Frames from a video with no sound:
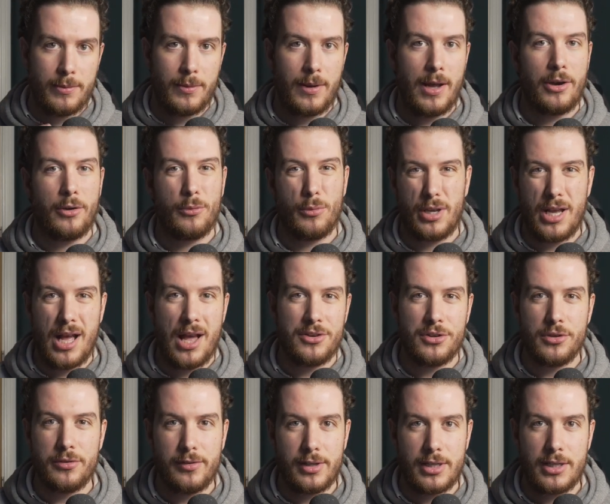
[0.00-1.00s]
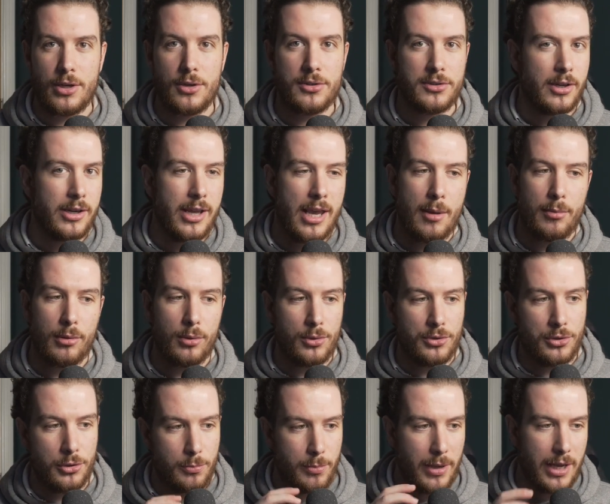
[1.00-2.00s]
I know we can't do videos on here, but we'll
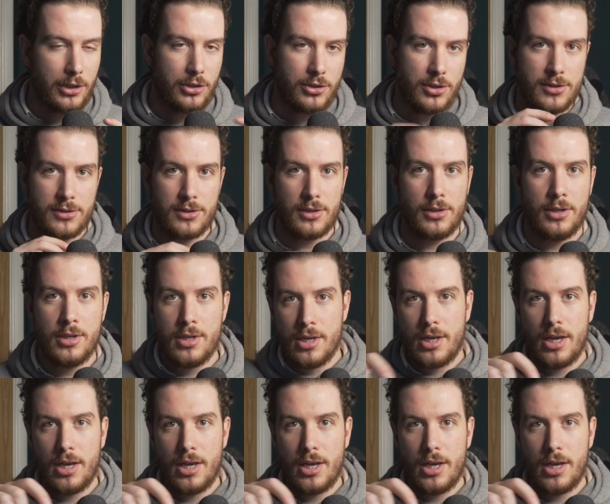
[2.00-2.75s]
do pictures and